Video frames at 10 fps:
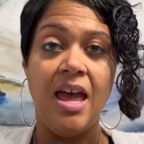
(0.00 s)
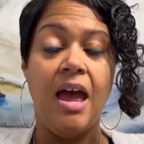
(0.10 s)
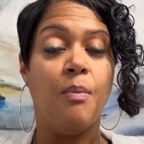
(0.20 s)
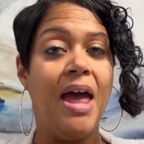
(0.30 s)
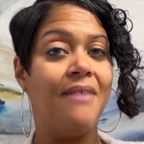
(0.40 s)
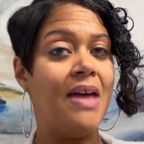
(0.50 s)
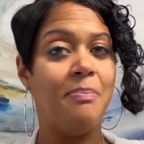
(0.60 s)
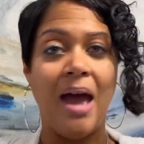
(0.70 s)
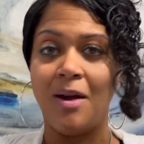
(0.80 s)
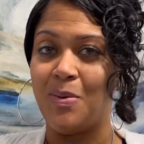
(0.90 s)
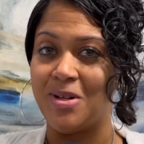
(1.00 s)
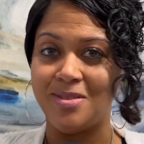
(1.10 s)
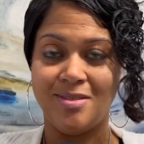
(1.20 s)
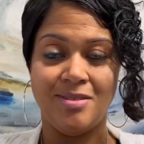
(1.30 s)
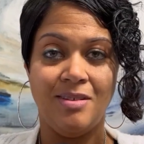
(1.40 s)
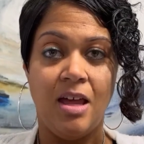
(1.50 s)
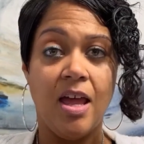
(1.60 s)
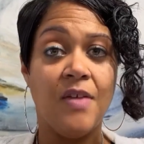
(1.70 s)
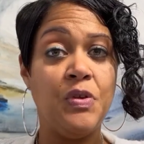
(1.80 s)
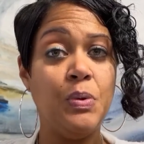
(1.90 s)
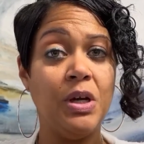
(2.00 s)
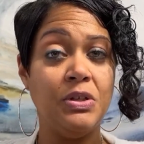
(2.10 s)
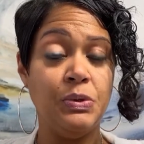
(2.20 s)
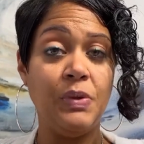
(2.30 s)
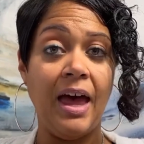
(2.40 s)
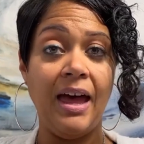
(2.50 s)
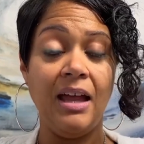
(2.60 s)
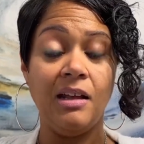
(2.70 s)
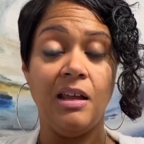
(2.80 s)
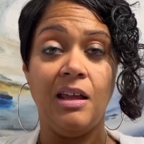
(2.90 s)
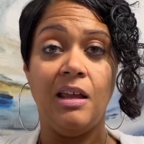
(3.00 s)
And we have that backwards. If you could do that